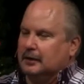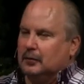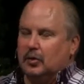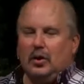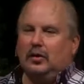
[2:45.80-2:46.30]

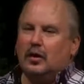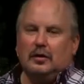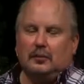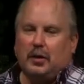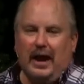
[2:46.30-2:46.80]
we're no
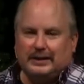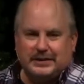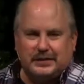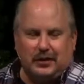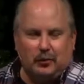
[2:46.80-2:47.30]
longer
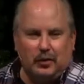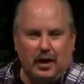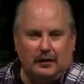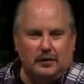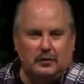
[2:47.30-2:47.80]
practicing.
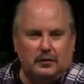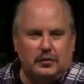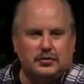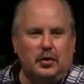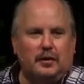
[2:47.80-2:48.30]

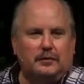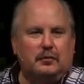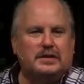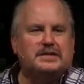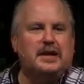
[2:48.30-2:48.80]
There's no even
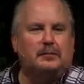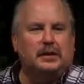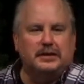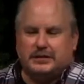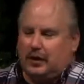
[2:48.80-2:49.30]

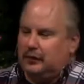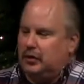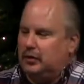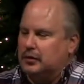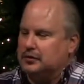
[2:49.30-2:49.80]
resemblance of a
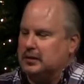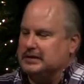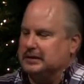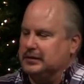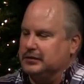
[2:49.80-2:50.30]
New Year's
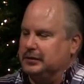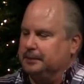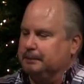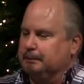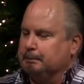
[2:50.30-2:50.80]
resolution.
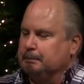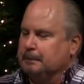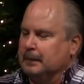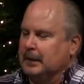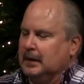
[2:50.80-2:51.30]

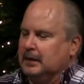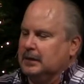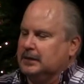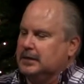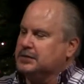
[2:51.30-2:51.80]

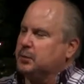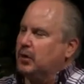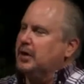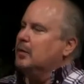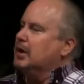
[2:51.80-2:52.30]
This
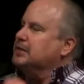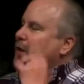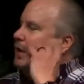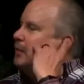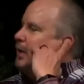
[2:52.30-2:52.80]
morning, I want to
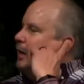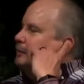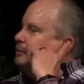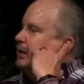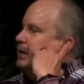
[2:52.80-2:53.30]
talk
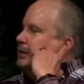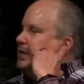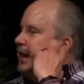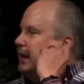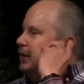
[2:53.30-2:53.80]
about
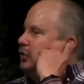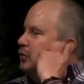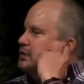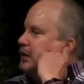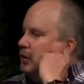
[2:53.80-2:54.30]
taking
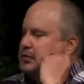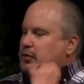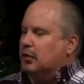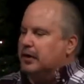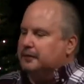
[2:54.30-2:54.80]
new
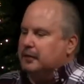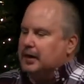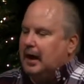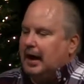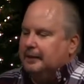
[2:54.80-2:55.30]
territory for
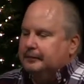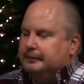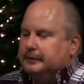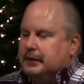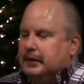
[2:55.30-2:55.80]
God
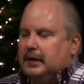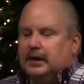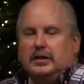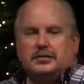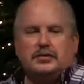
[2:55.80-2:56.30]

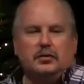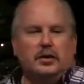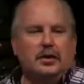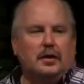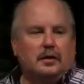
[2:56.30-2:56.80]
in this new
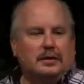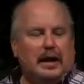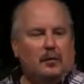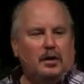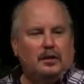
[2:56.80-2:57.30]
year. And
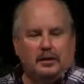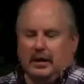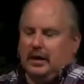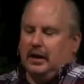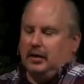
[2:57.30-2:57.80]
I want
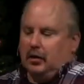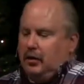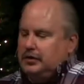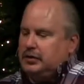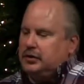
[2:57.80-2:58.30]
to
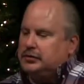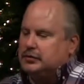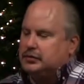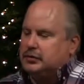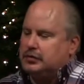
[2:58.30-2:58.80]
encourage you
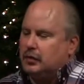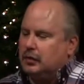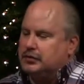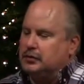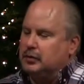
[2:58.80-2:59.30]
to
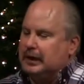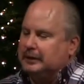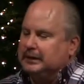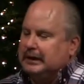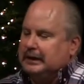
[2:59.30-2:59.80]
turn
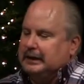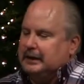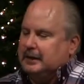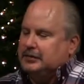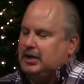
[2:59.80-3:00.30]
to
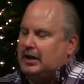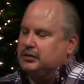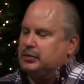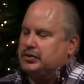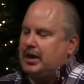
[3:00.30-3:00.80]

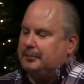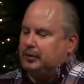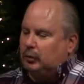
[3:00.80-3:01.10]
Joshua chapter